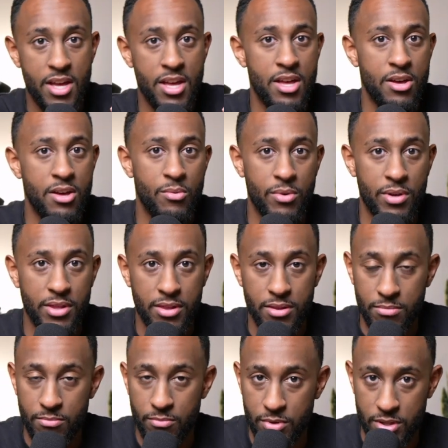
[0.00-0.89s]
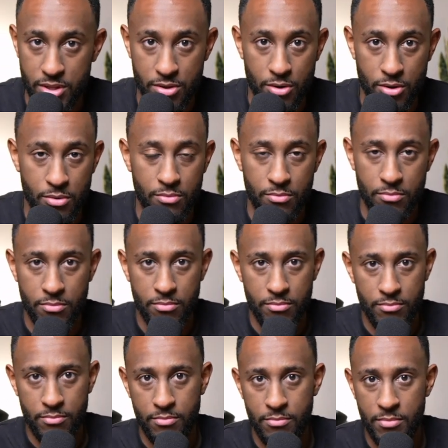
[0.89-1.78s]
with with you know
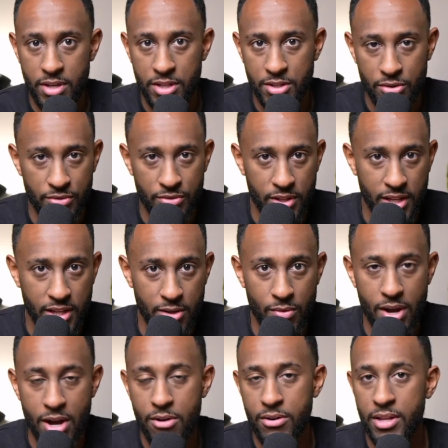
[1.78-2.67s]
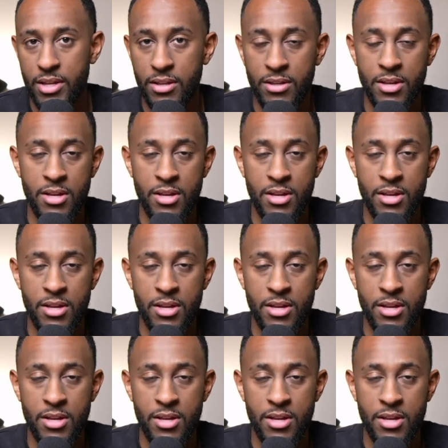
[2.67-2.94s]
inter VLAN routing,